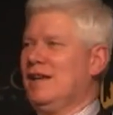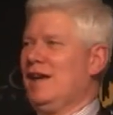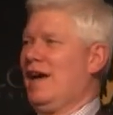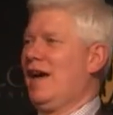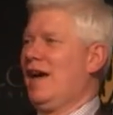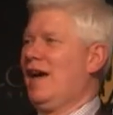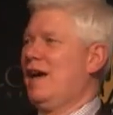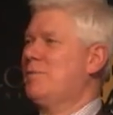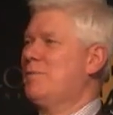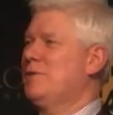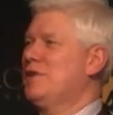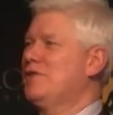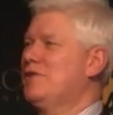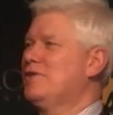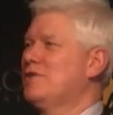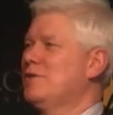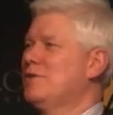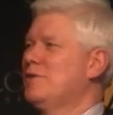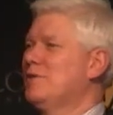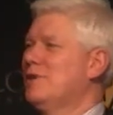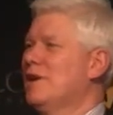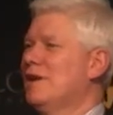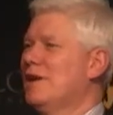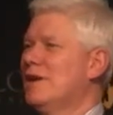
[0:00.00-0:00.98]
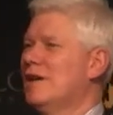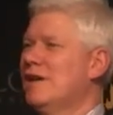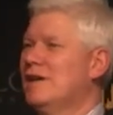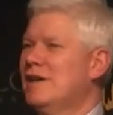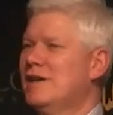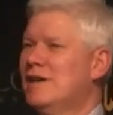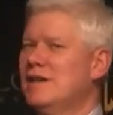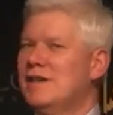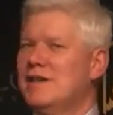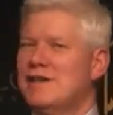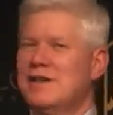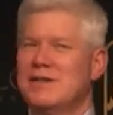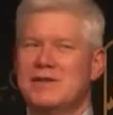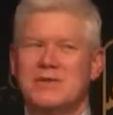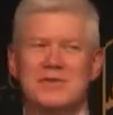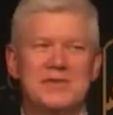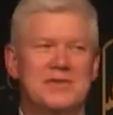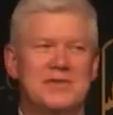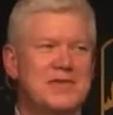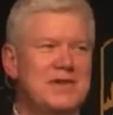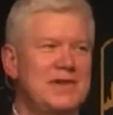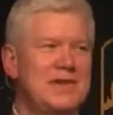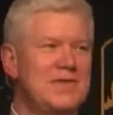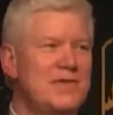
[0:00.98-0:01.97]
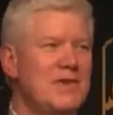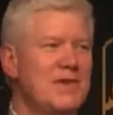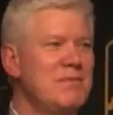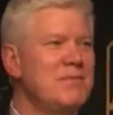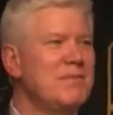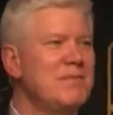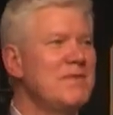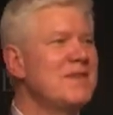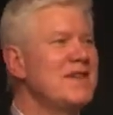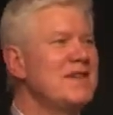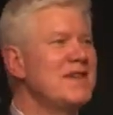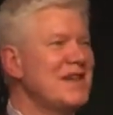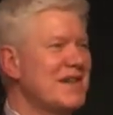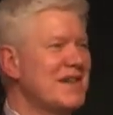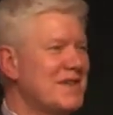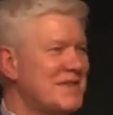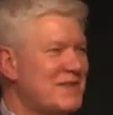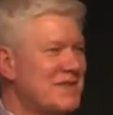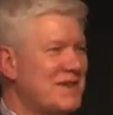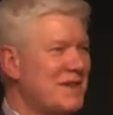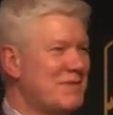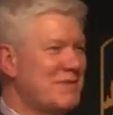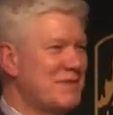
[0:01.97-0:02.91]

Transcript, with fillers: happy to uh, receive them. Yes, I'm